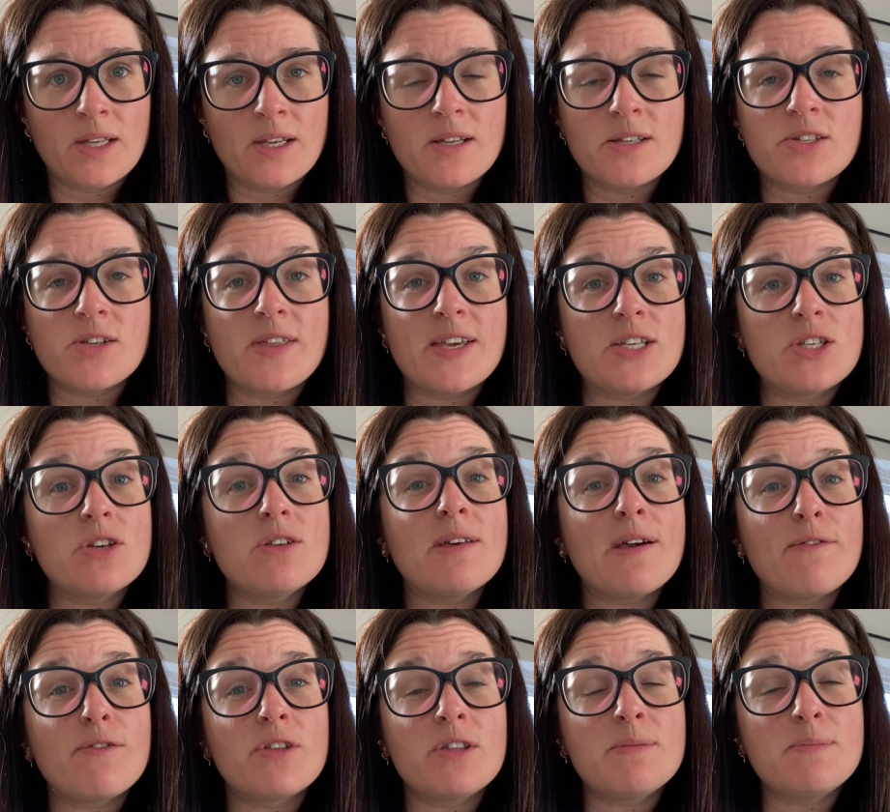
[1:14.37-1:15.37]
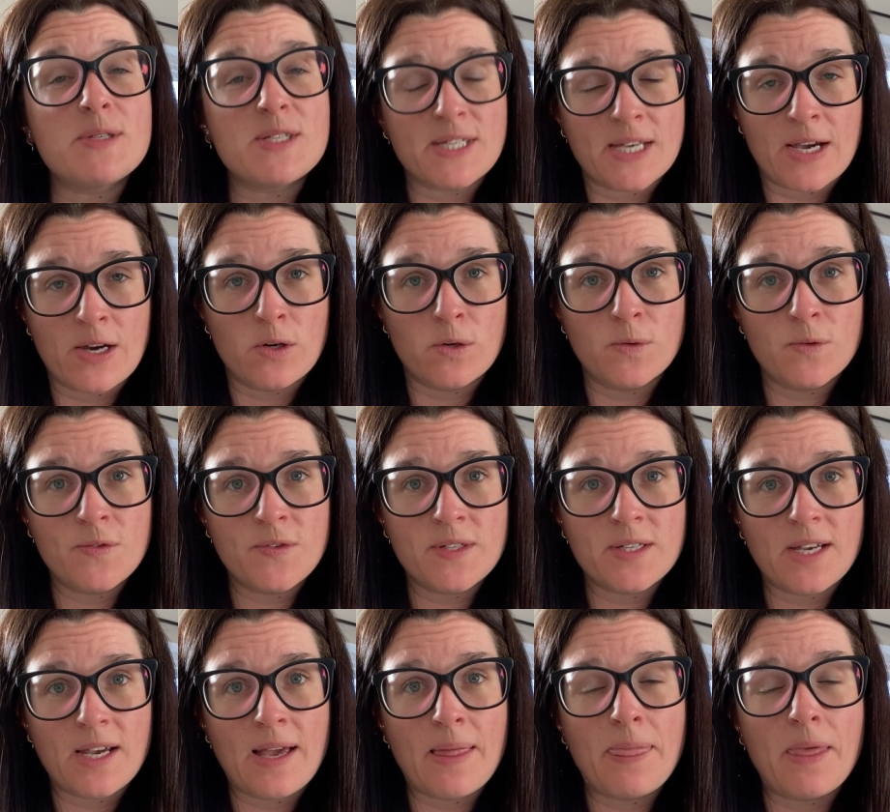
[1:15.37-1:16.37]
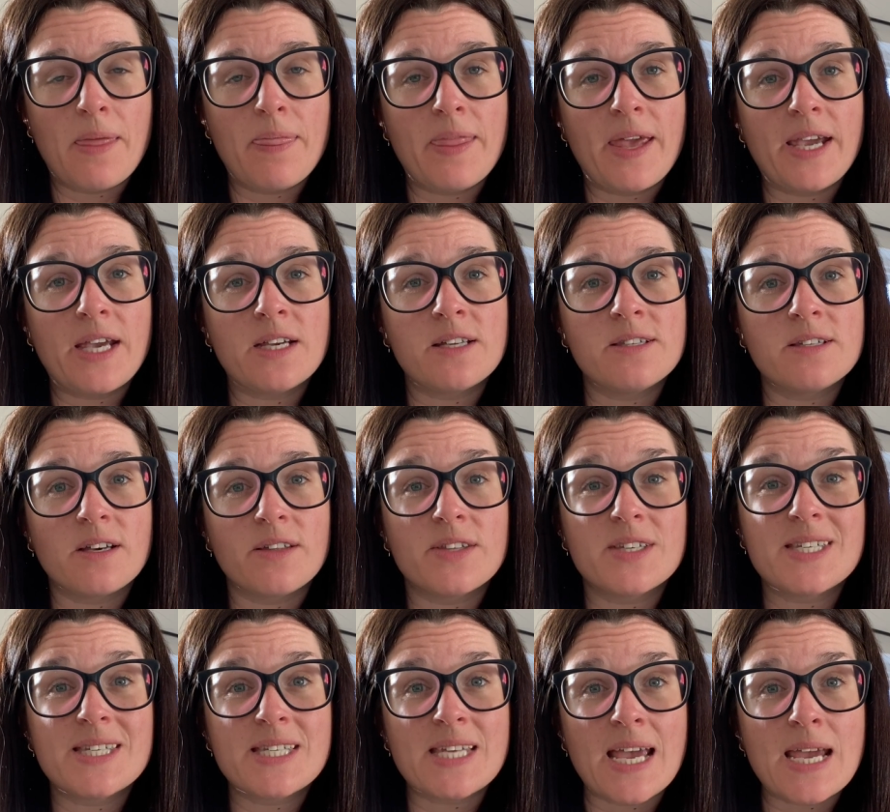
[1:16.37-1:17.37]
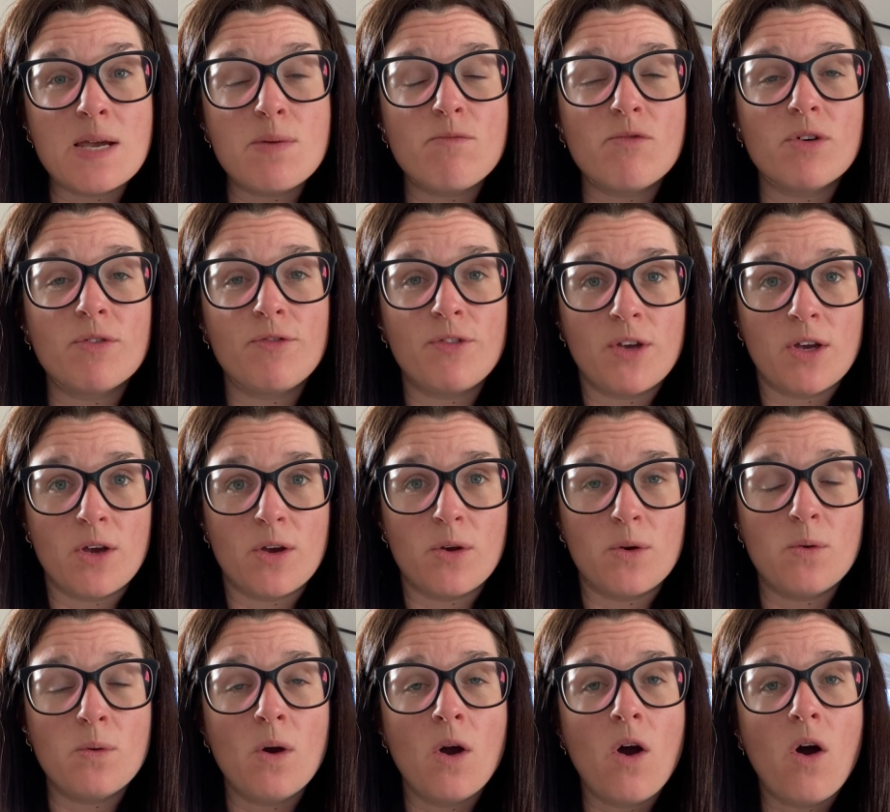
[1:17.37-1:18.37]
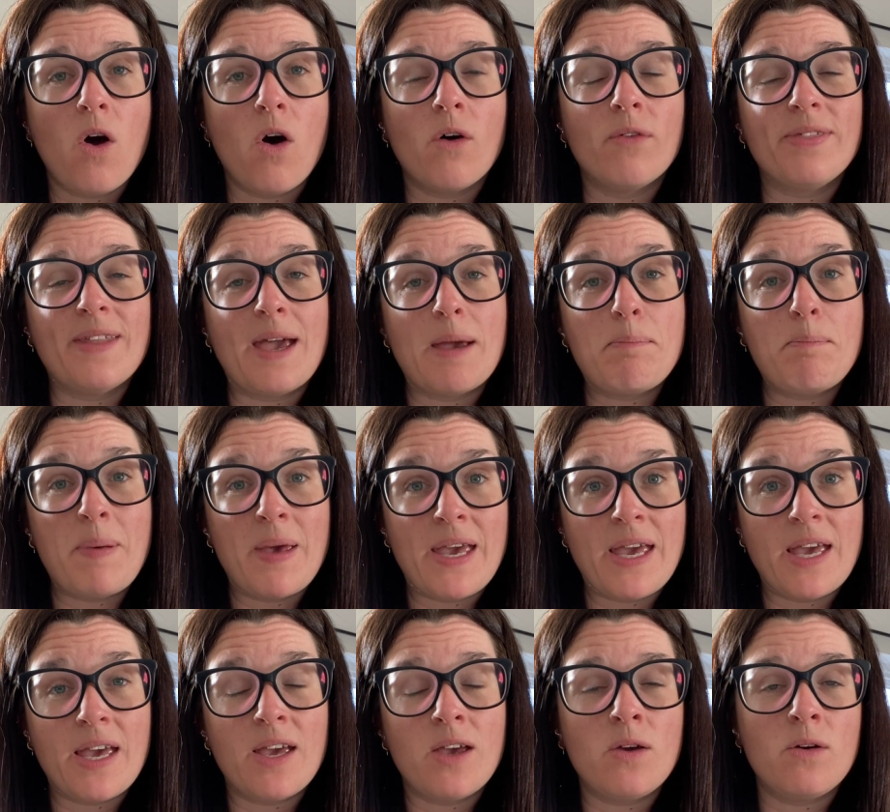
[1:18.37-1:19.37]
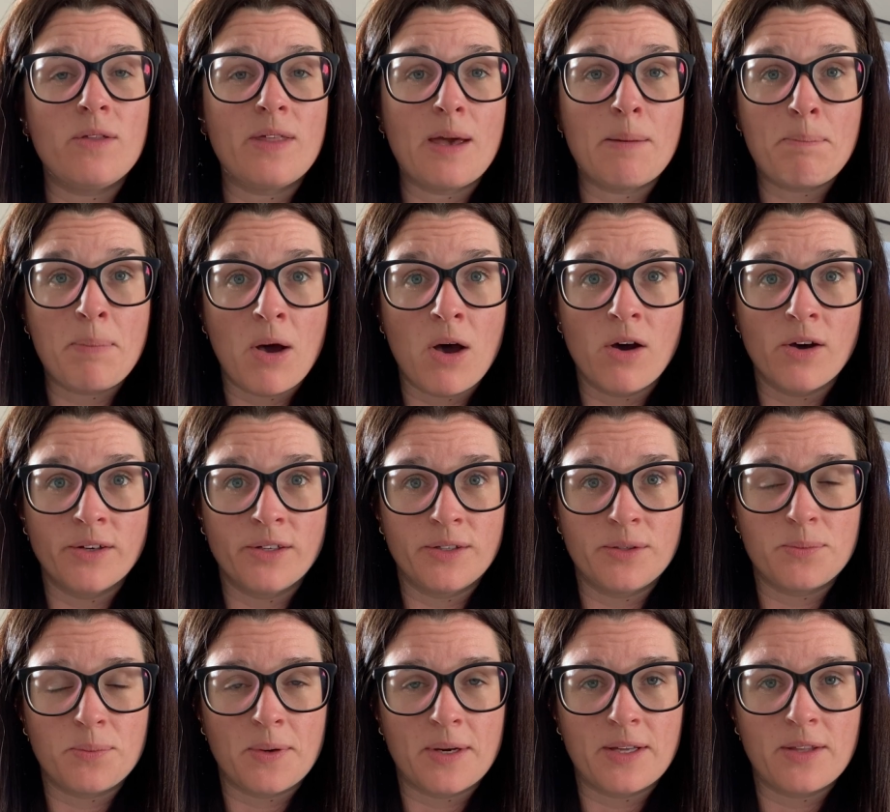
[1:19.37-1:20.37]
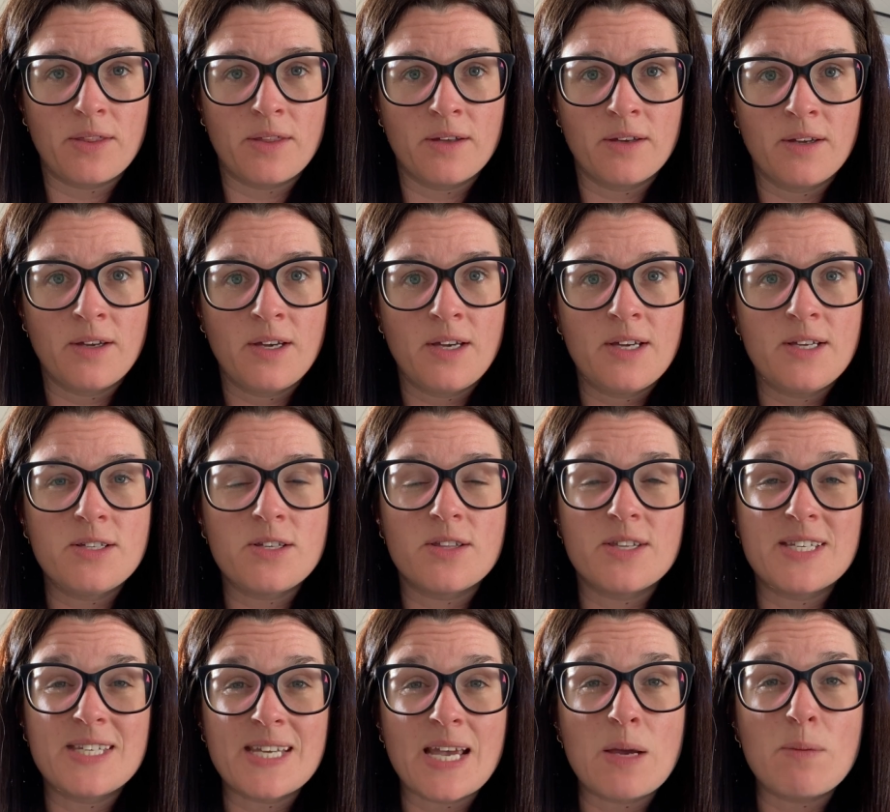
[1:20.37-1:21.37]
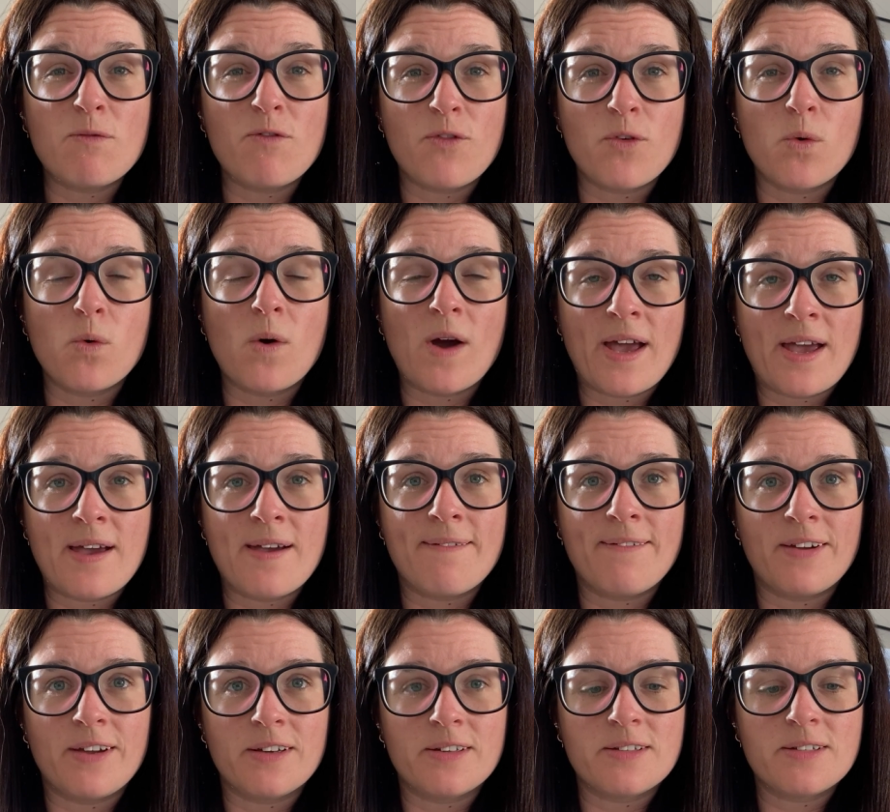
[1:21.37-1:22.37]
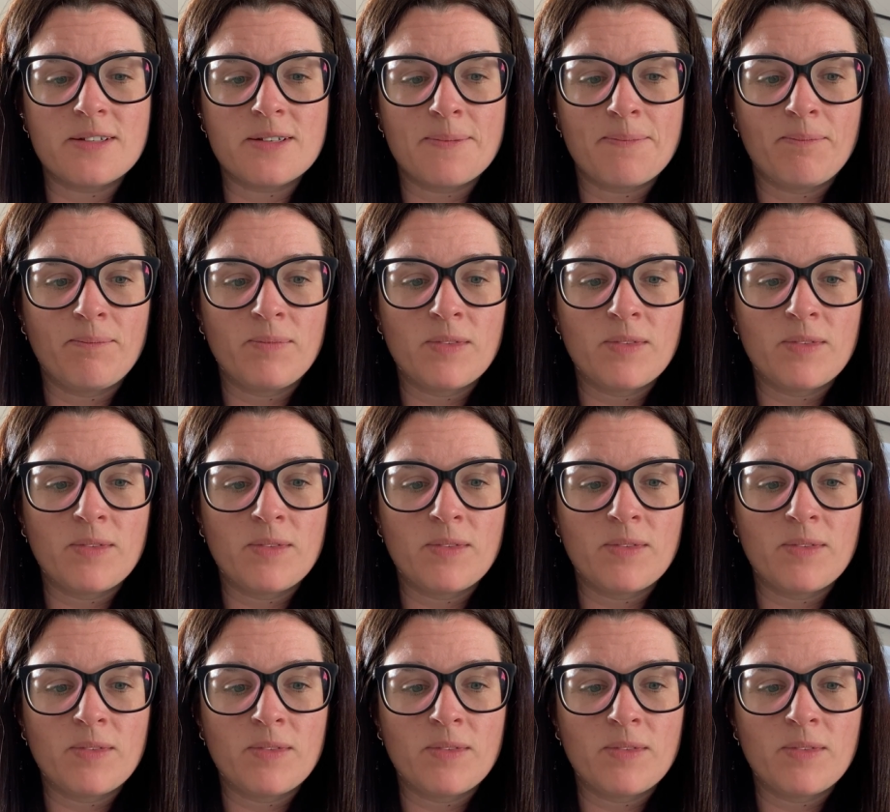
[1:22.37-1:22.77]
So they do that for themselves, and then they conduct the same review on their peer who they're partnered with. So the same 4 areas.